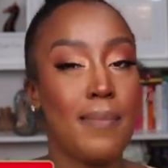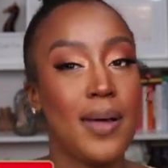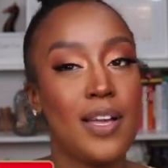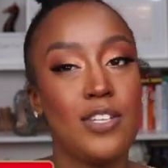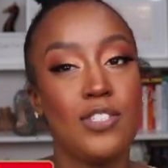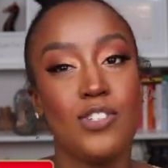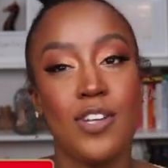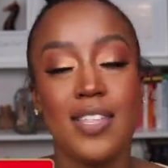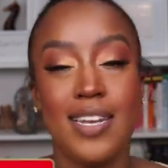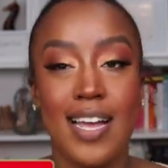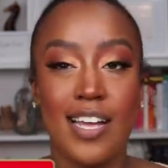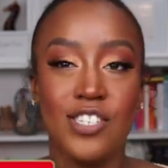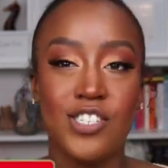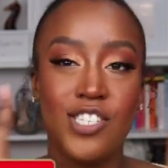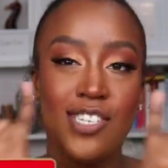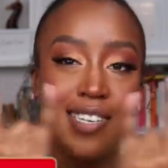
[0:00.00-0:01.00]
button, join the
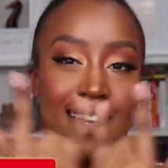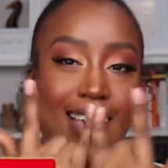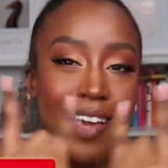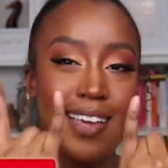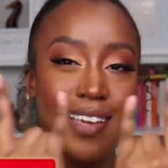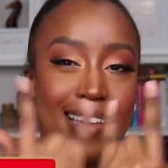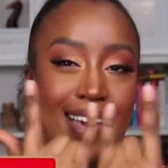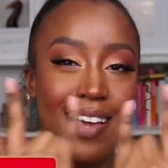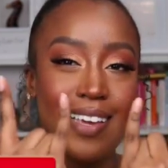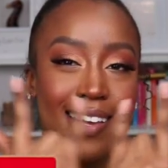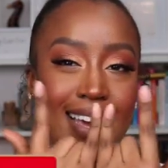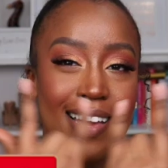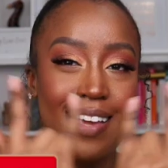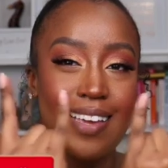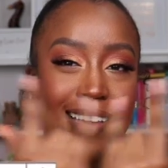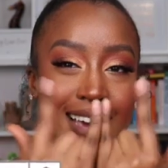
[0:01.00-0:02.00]
Natt
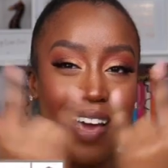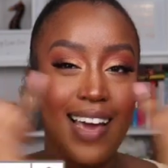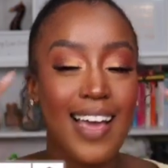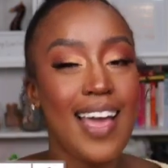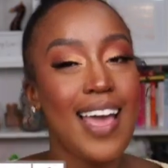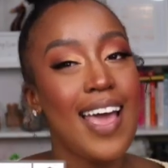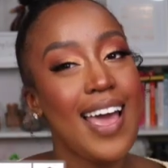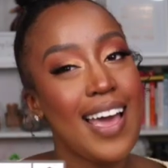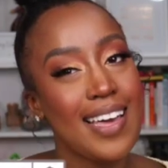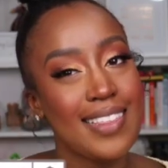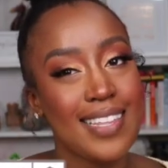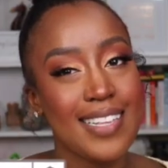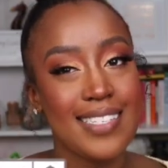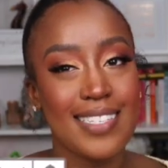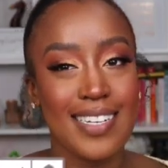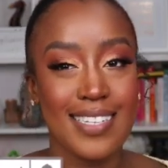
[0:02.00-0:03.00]
gang, and
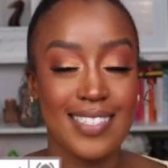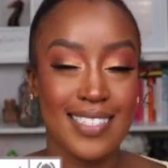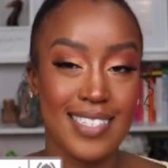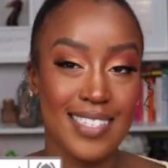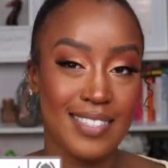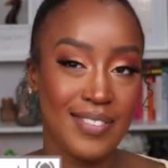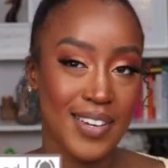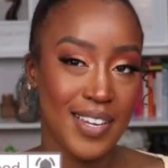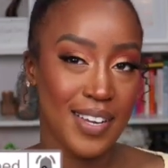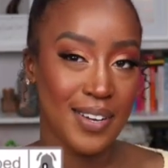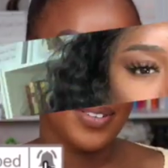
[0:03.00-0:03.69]
let's get into this video.